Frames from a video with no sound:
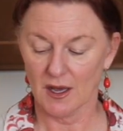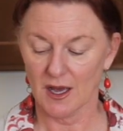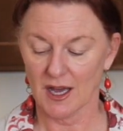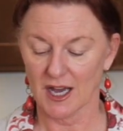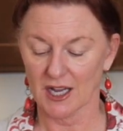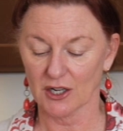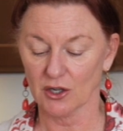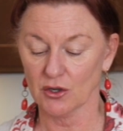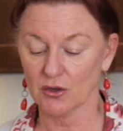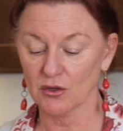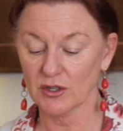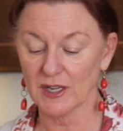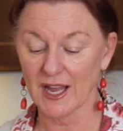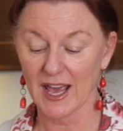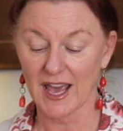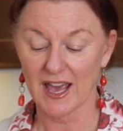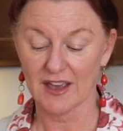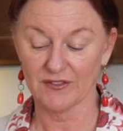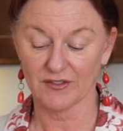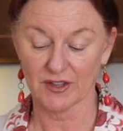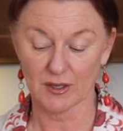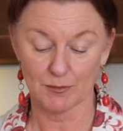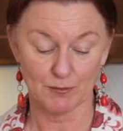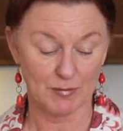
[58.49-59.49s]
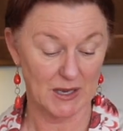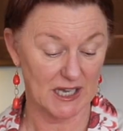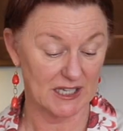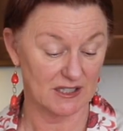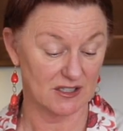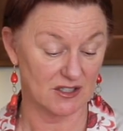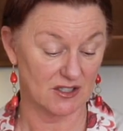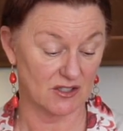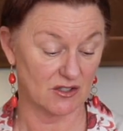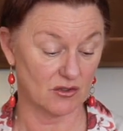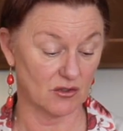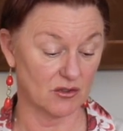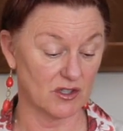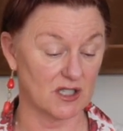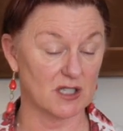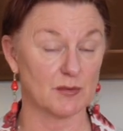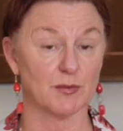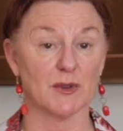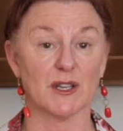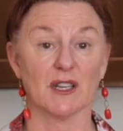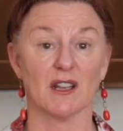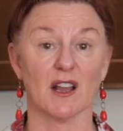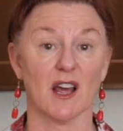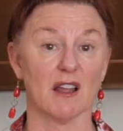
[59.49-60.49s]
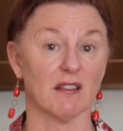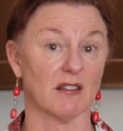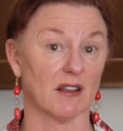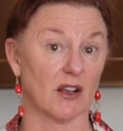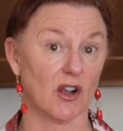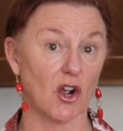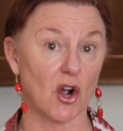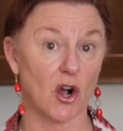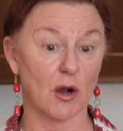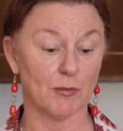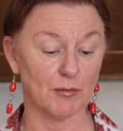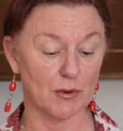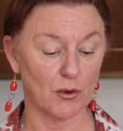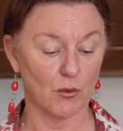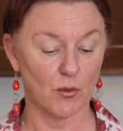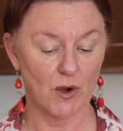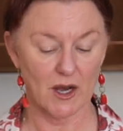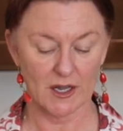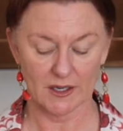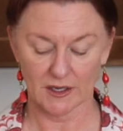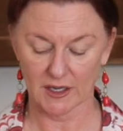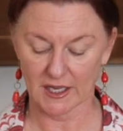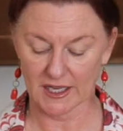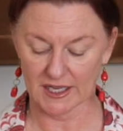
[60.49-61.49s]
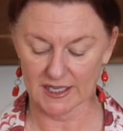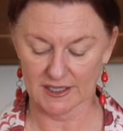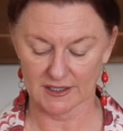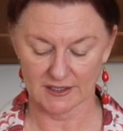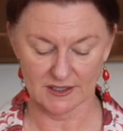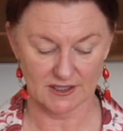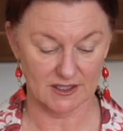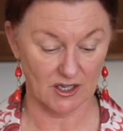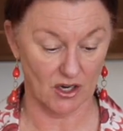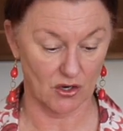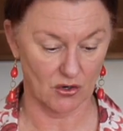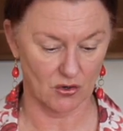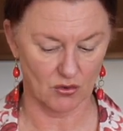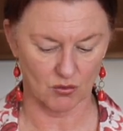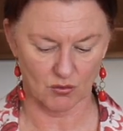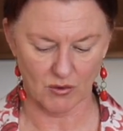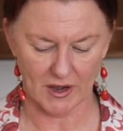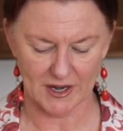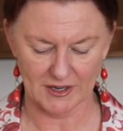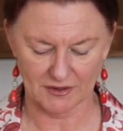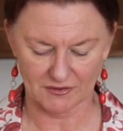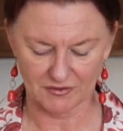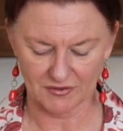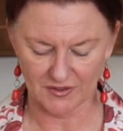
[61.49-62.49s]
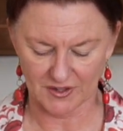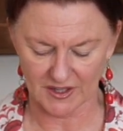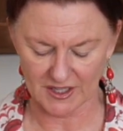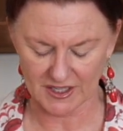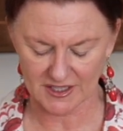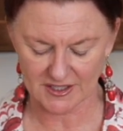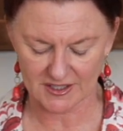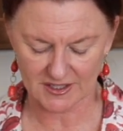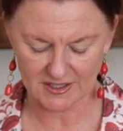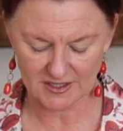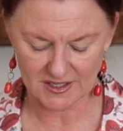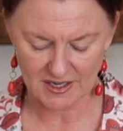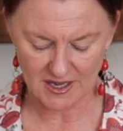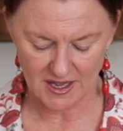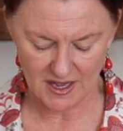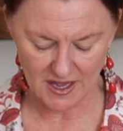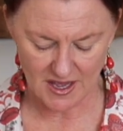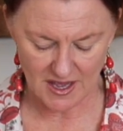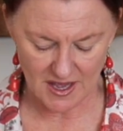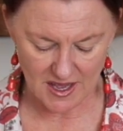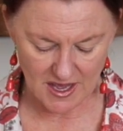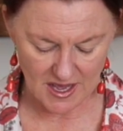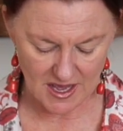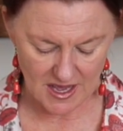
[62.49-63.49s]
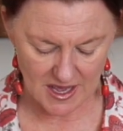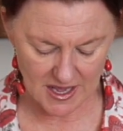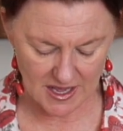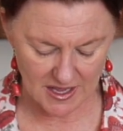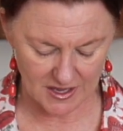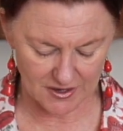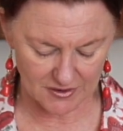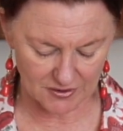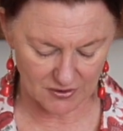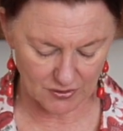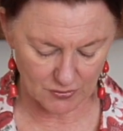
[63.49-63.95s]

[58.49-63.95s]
A good heavy base saucepan like the copper one is great for this. And